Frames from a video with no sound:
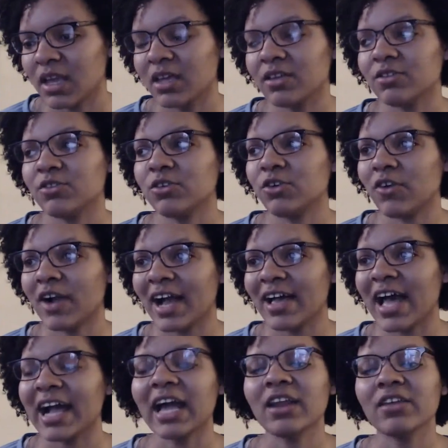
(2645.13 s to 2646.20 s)

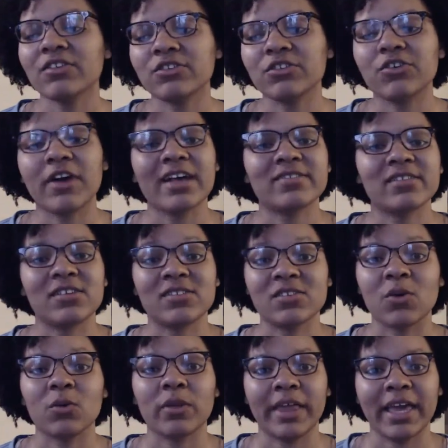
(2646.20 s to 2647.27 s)
I got into Degrassi
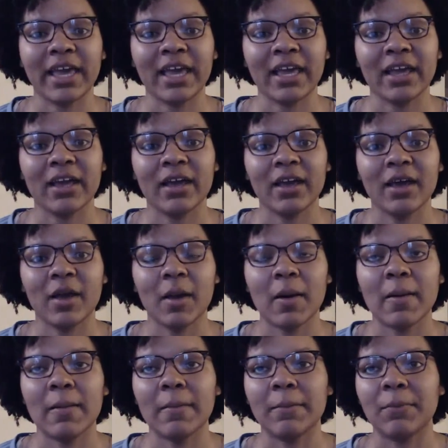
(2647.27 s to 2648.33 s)
so late,
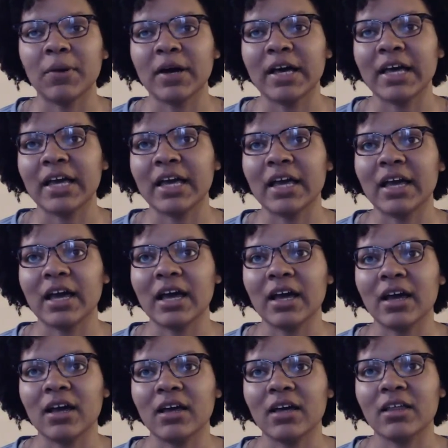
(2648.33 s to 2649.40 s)
but
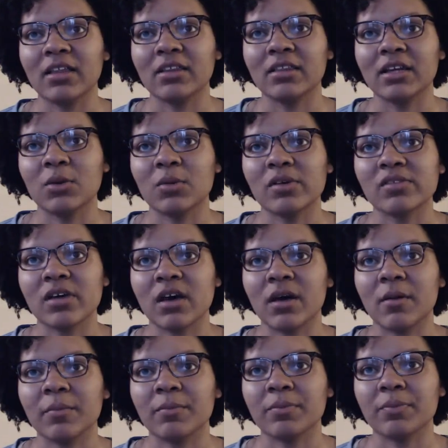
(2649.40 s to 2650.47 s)
there was
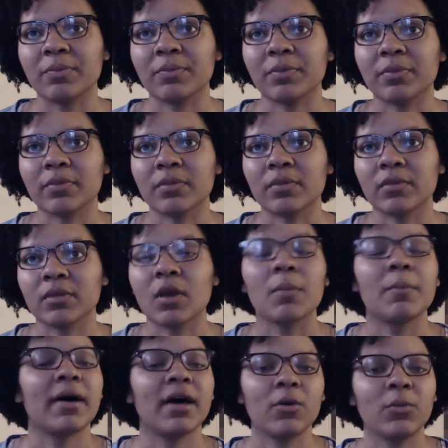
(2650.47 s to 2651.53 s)

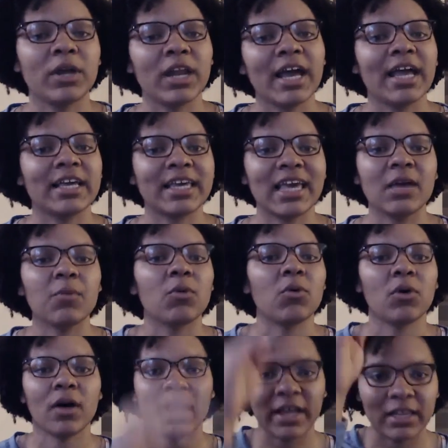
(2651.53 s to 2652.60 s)
but when I had
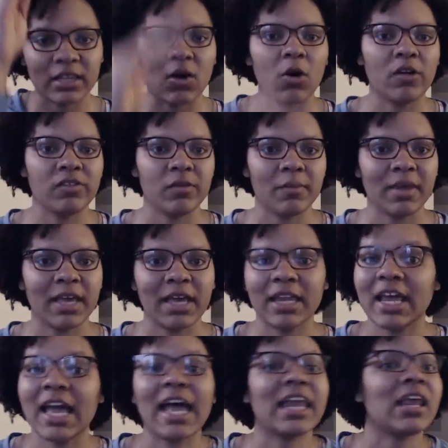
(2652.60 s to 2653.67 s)
cable and on demand,
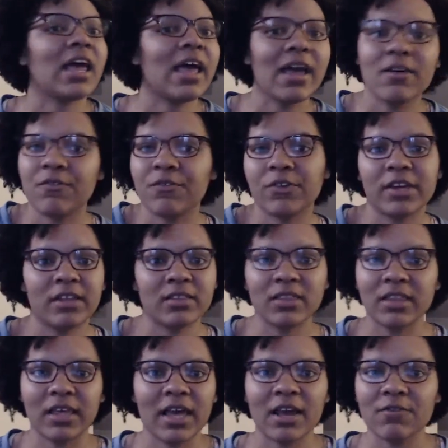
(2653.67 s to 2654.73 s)
it had every
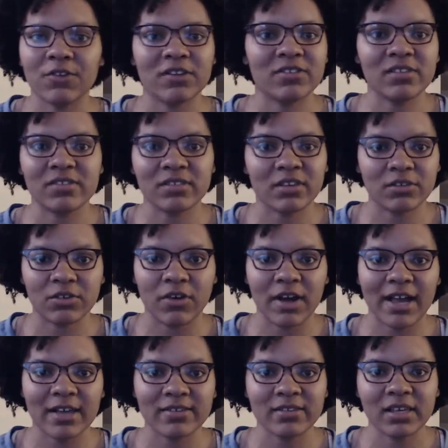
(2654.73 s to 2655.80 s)
season of
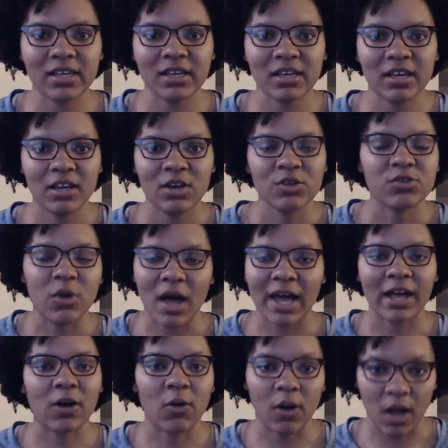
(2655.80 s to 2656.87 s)
Degrassi, so
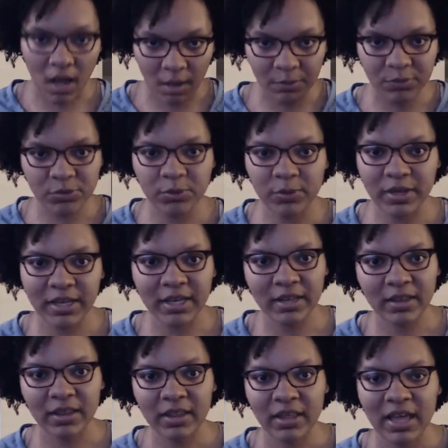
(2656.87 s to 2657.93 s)
I caught up to it.
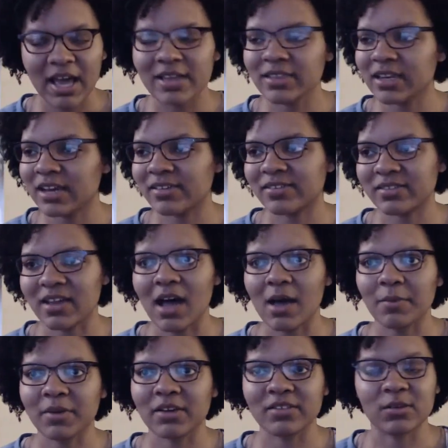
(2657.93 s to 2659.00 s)
And then I stopped
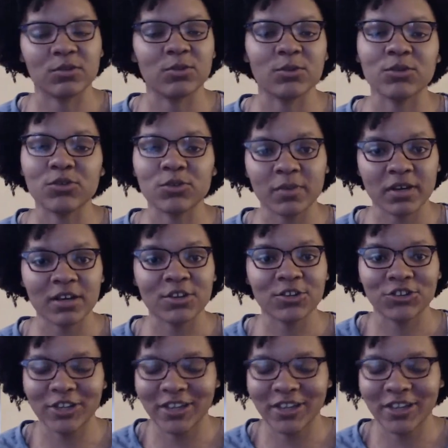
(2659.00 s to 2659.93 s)
because they were doing too much.